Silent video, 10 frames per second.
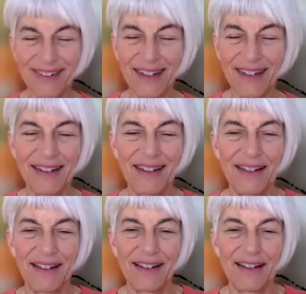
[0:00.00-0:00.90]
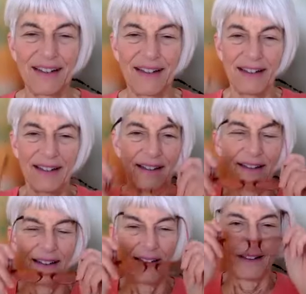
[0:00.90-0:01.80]

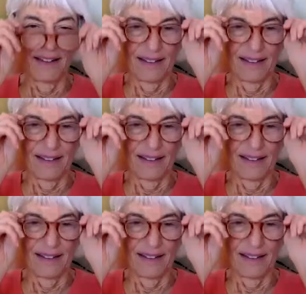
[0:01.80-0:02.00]
Nobody speaks.